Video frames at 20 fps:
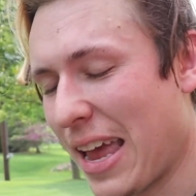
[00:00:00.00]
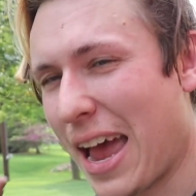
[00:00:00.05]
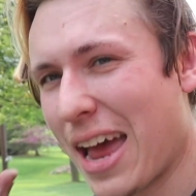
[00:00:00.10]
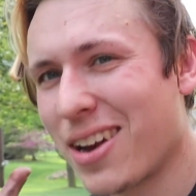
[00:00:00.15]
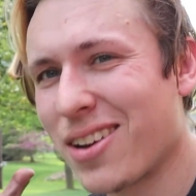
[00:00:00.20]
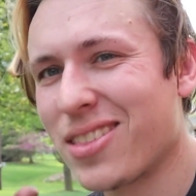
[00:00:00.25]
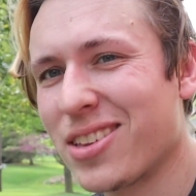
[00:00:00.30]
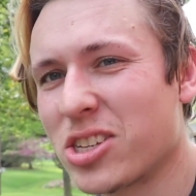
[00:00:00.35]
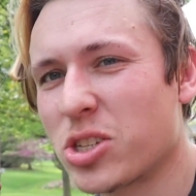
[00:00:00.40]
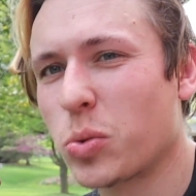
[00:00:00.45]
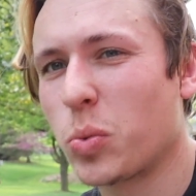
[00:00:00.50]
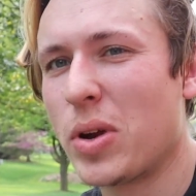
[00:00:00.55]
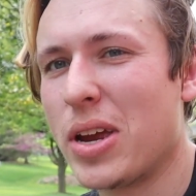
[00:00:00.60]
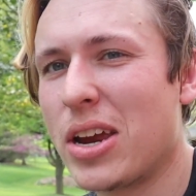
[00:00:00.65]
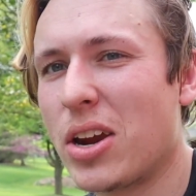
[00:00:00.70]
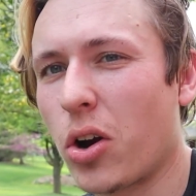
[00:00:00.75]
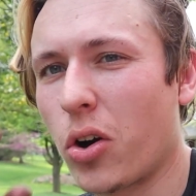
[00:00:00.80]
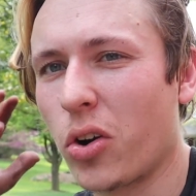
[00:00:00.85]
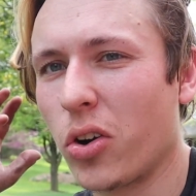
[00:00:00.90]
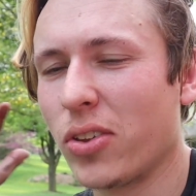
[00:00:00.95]
end of this
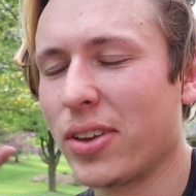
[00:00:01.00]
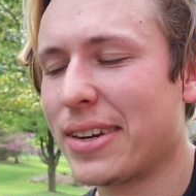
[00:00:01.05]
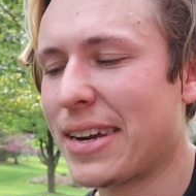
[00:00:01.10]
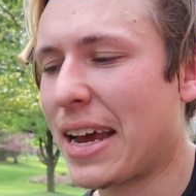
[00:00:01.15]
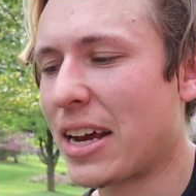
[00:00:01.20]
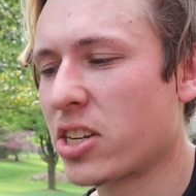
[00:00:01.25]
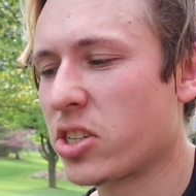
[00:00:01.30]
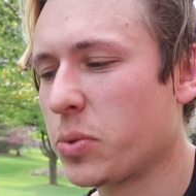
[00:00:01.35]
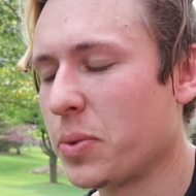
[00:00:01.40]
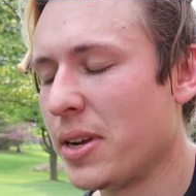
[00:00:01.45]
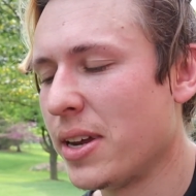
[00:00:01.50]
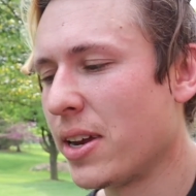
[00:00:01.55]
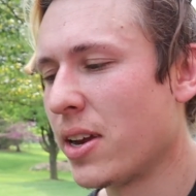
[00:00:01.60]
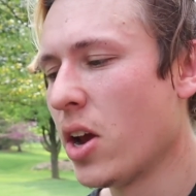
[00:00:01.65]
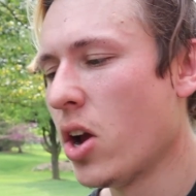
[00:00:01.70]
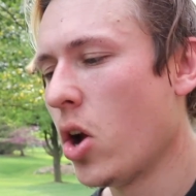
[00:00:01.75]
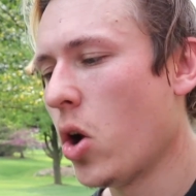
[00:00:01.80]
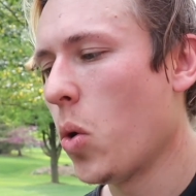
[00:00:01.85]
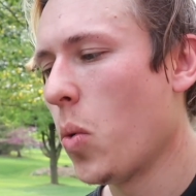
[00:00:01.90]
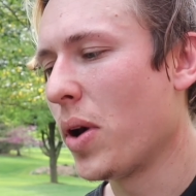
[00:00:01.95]
week, early next week,
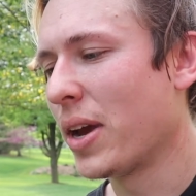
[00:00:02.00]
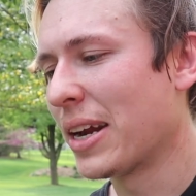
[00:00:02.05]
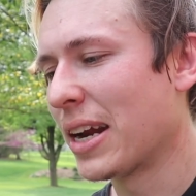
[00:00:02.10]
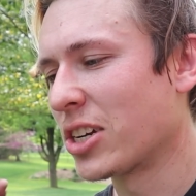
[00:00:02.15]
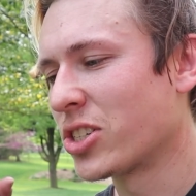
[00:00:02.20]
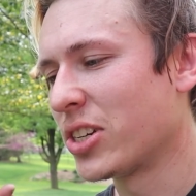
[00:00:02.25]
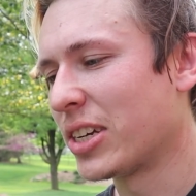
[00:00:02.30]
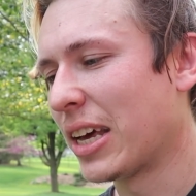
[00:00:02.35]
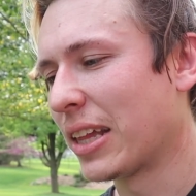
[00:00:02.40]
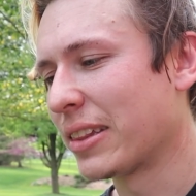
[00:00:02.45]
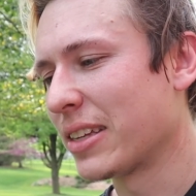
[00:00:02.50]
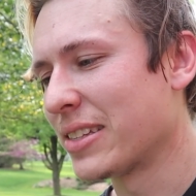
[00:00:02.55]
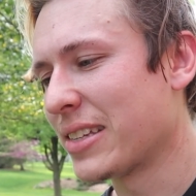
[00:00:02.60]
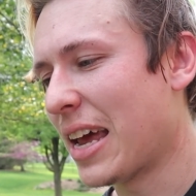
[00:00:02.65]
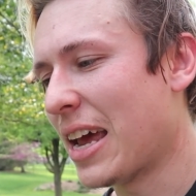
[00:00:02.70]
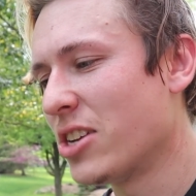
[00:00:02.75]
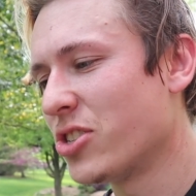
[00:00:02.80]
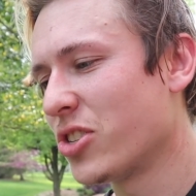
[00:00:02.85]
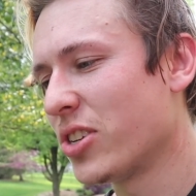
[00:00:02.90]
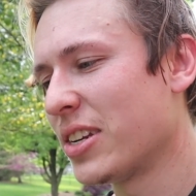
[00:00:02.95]
we can actually get this
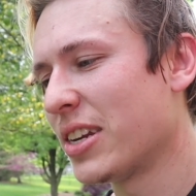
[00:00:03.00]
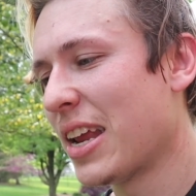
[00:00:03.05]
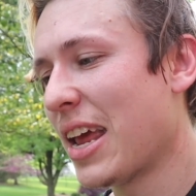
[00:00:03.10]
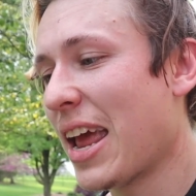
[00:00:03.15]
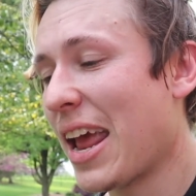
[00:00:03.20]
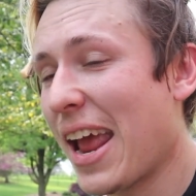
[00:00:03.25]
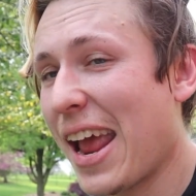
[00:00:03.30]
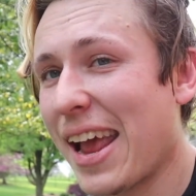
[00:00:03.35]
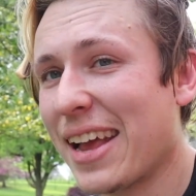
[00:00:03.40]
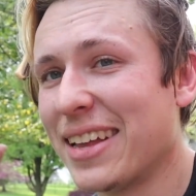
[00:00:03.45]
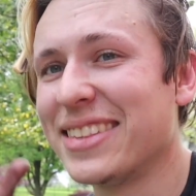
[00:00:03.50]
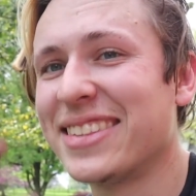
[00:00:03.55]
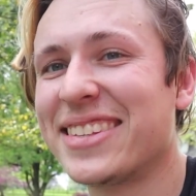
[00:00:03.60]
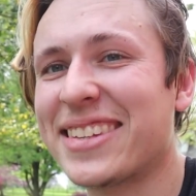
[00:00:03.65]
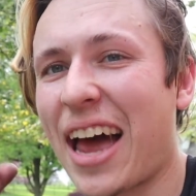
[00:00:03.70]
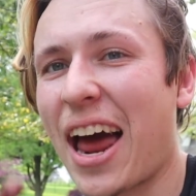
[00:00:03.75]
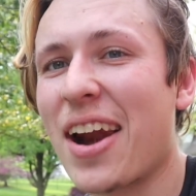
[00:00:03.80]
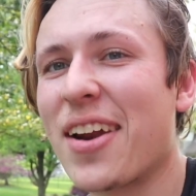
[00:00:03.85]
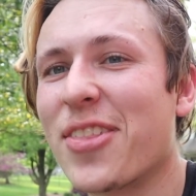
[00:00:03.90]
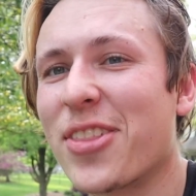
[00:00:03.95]
engine
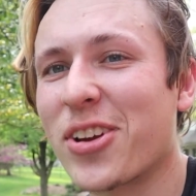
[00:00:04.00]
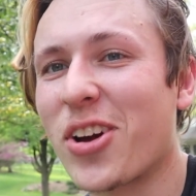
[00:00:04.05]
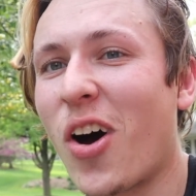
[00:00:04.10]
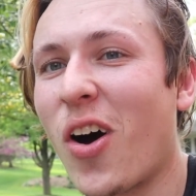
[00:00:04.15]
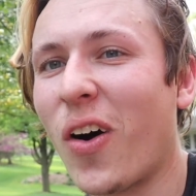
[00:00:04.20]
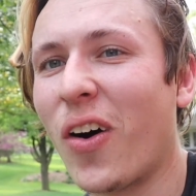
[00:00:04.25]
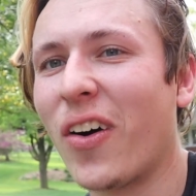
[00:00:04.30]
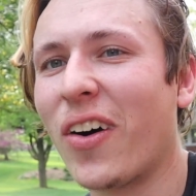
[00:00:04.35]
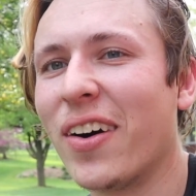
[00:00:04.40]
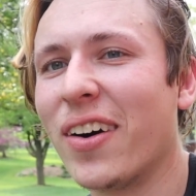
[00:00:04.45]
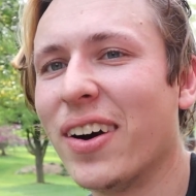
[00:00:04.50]
inside of the car,